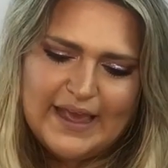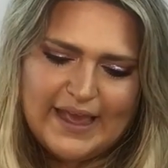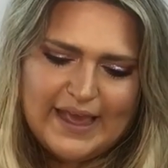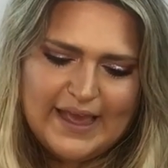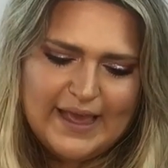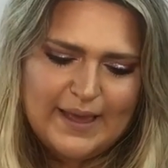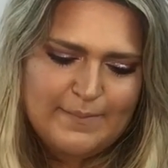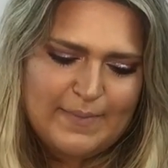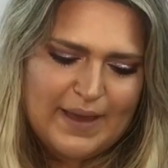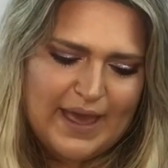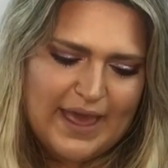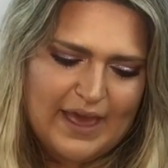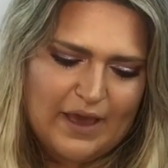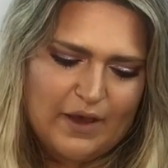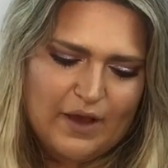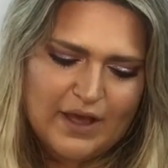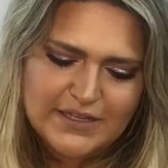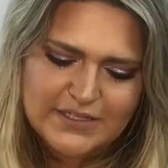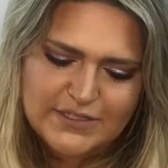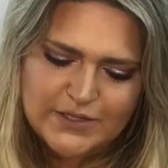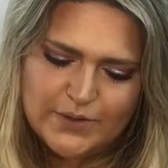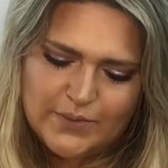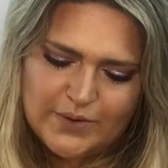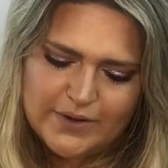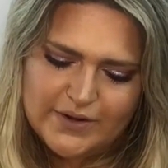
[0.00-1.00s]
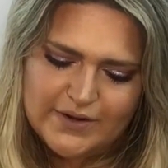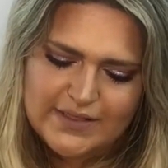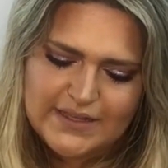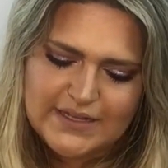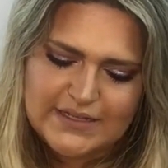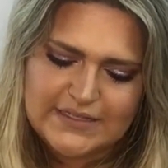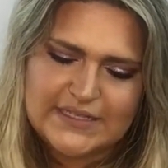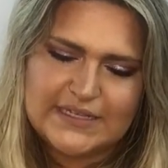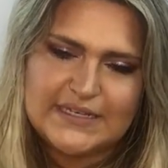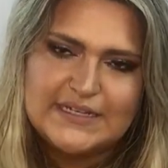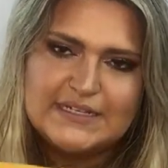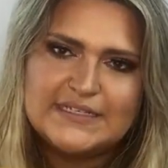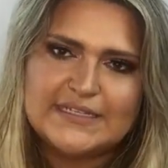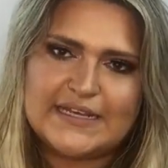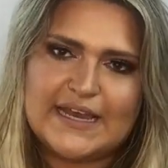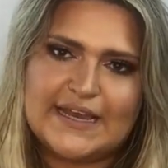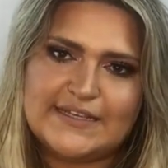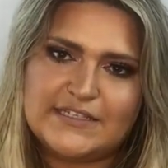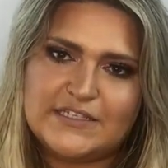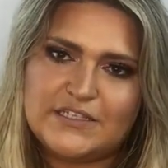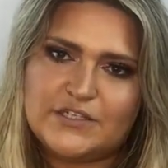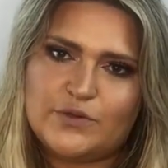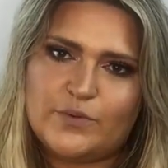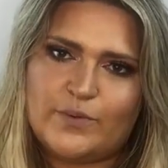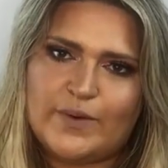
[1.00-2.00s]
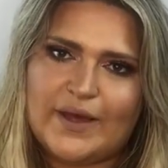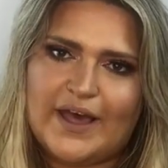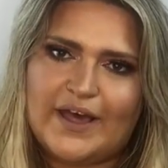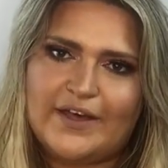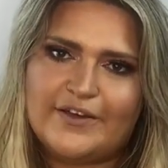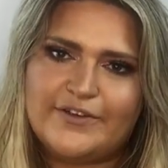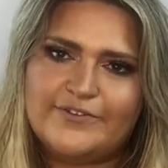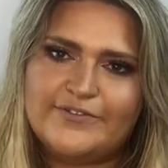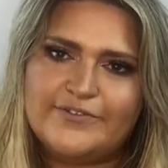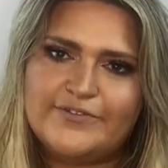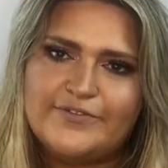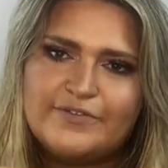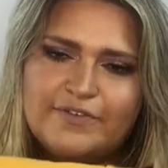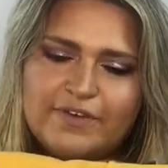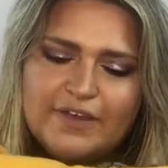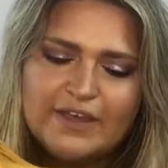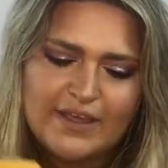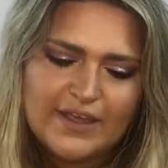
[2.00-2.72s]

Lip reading: I also ordered this in a size 12.